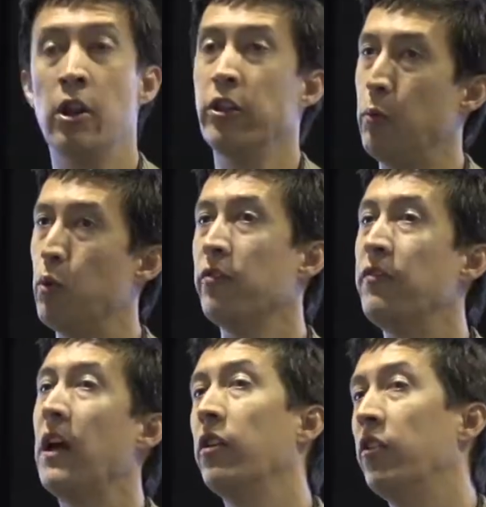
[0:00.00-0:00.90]
They would have
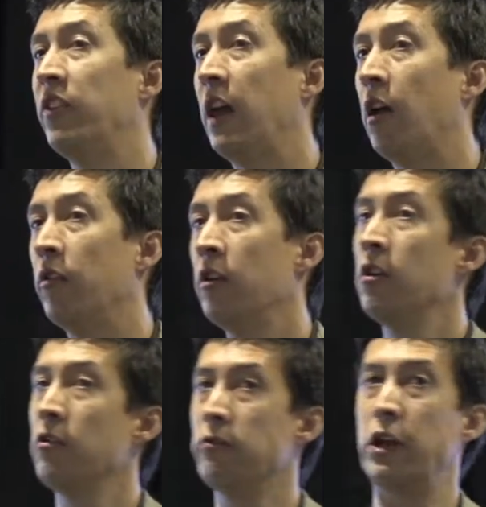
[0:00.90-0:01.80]
found this out
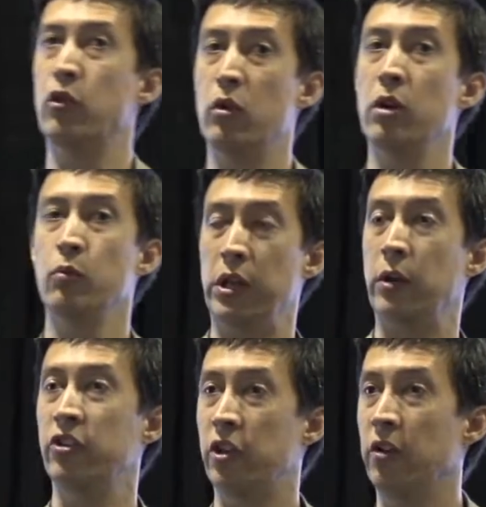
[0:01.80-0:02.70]
later on when they
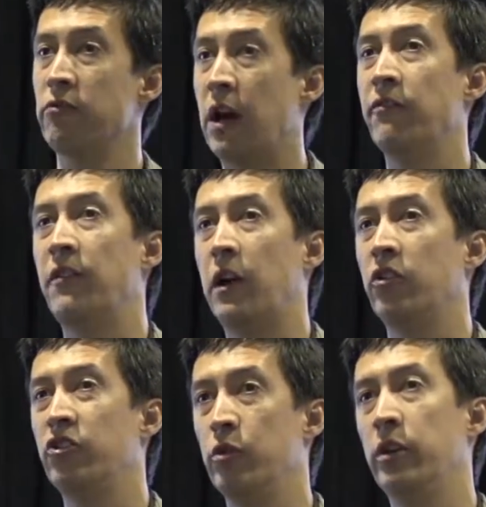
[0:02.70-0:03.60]
were done live
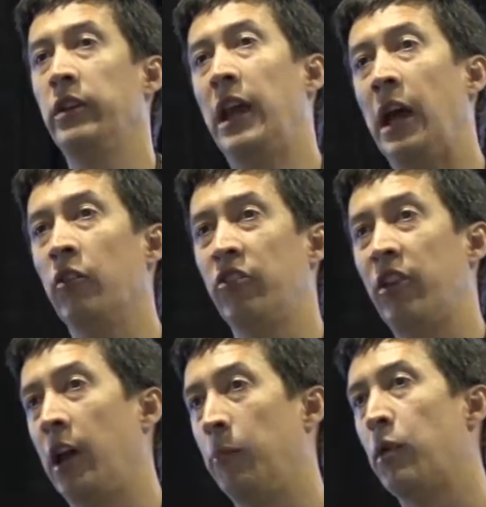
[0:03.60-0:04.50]
fire shooting
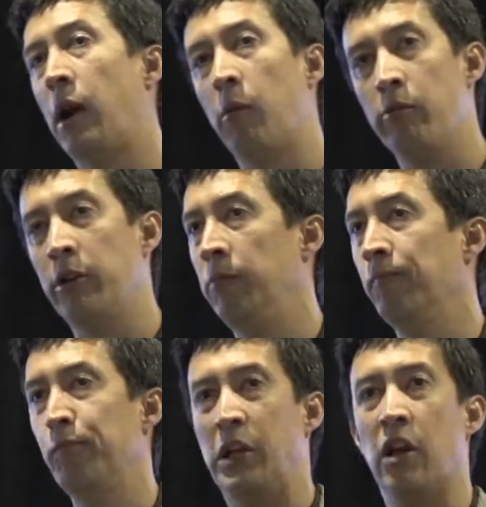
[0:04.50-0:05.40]
outside, probably
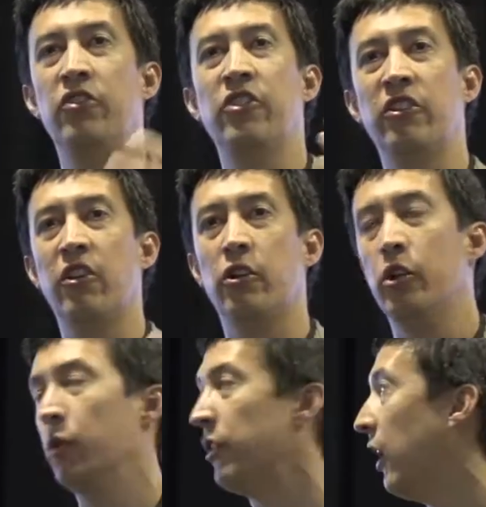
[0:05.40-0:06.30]
beyond 600
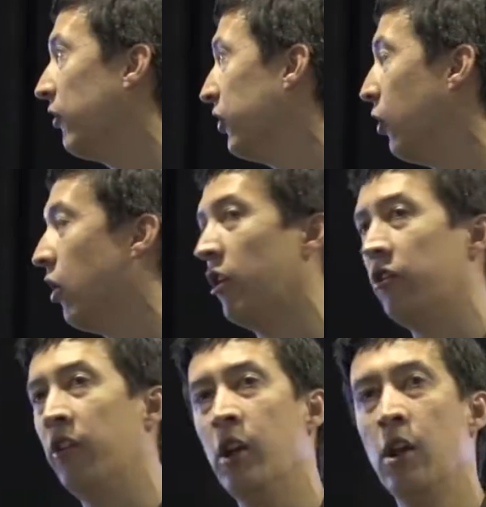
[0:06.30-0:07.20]
to 1,000
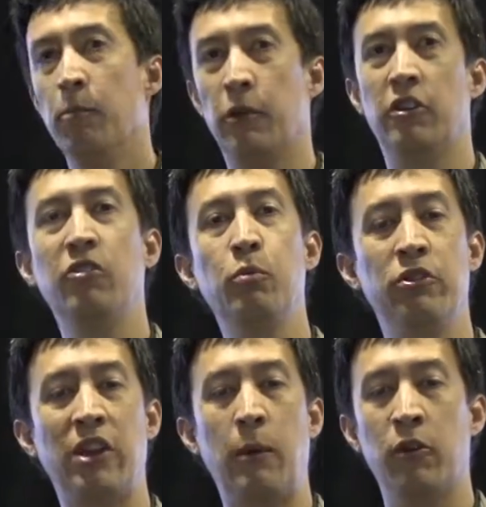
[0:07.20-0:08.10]
yards. But this
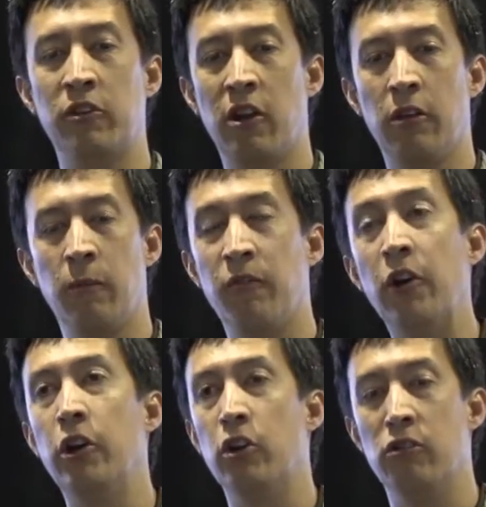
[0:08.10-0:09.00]
was able to tell them
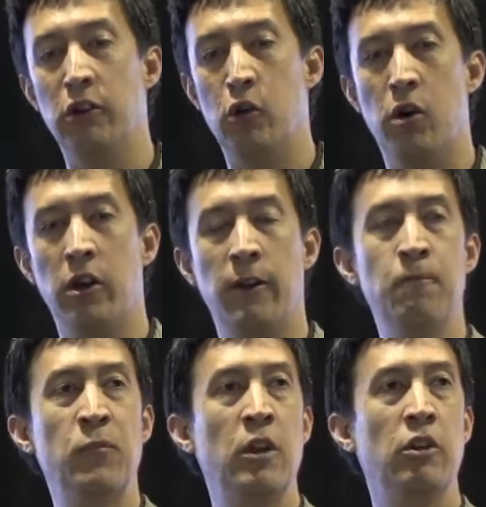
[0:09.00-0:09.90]
very early on
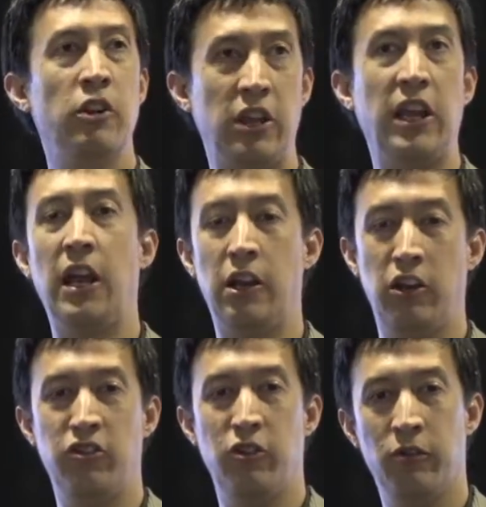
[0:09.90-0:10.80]
that they had
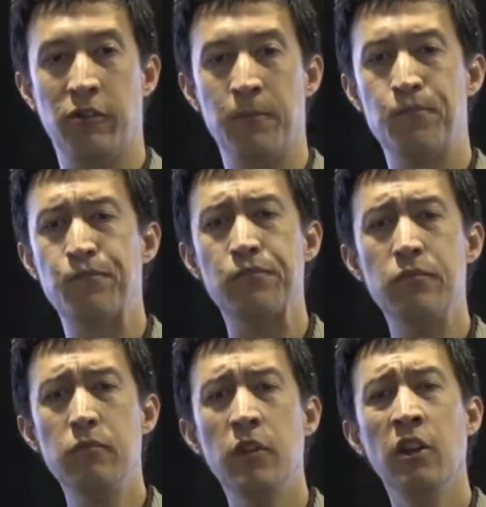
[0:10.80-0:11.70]
issues.
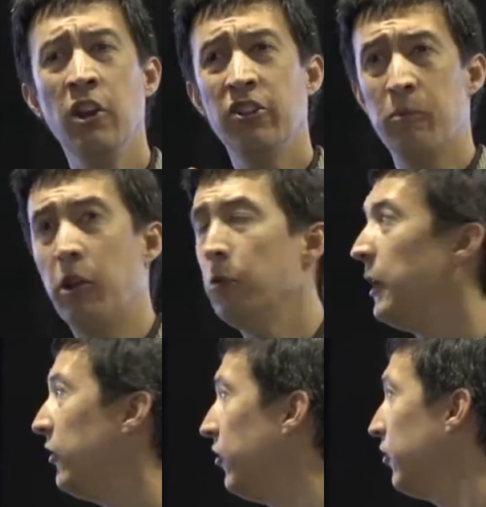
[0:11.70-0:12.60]
Some other
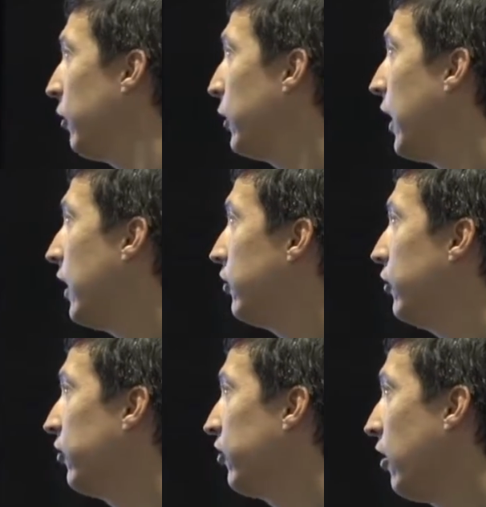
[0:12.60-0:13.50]
pieces that we added to
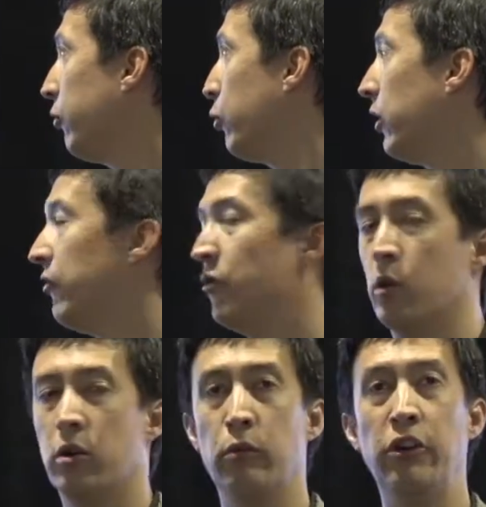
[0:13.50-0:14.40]
the software
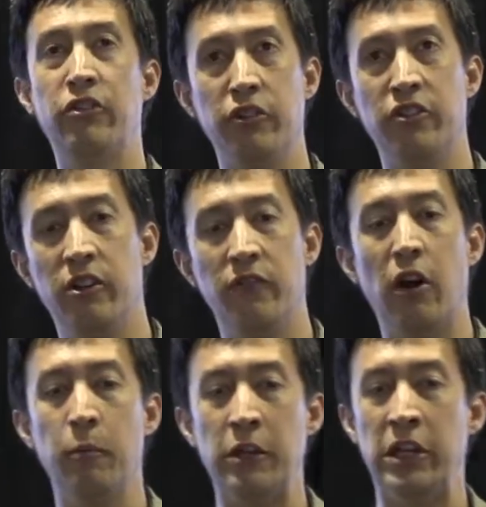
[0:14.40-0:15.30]
for research and
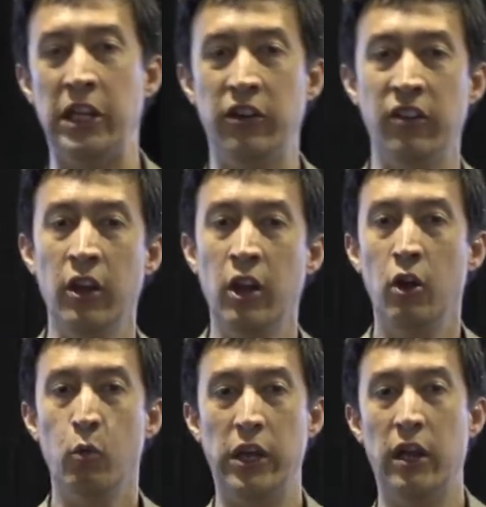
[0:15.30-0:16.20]
development needs,
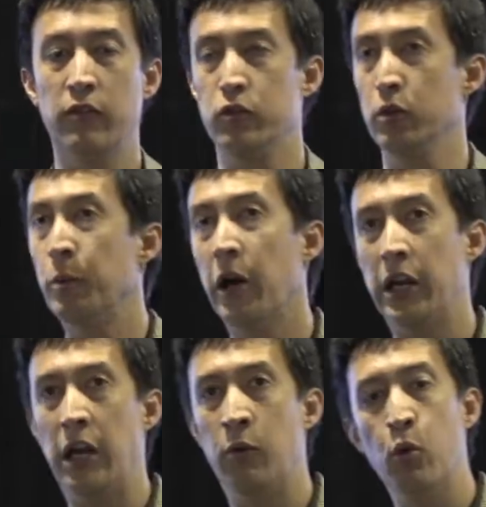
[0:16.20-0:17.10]
we have group
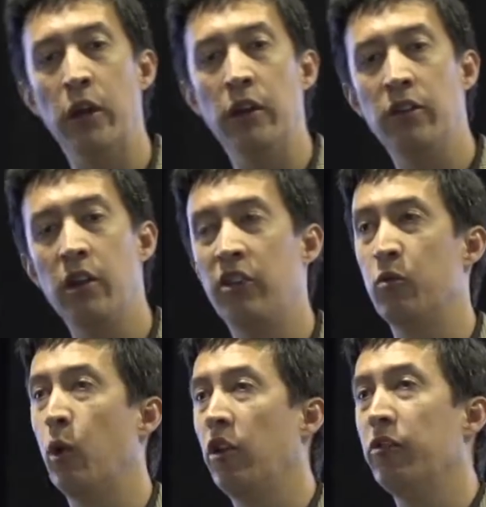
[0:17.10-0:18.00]
height and width as
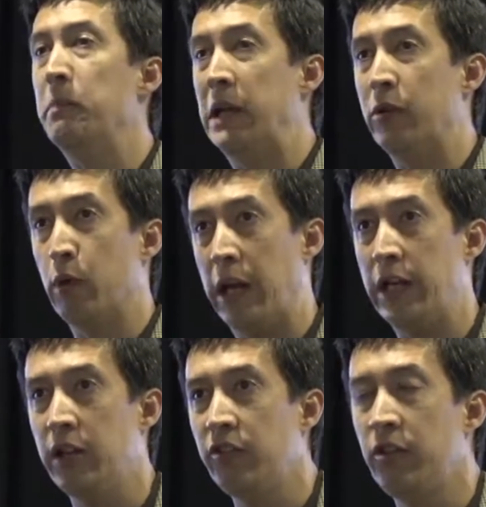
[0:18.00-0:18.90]
well as mean
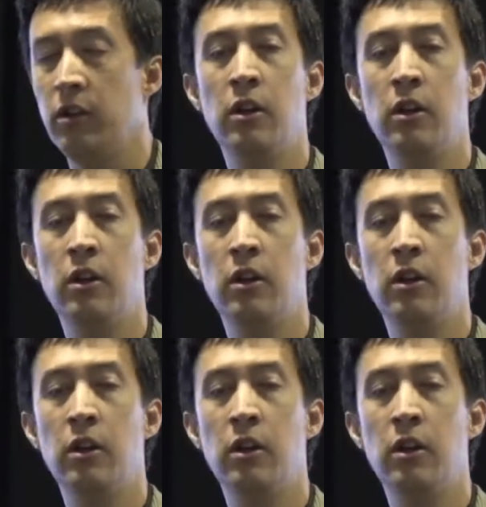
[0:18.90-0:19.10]
radius.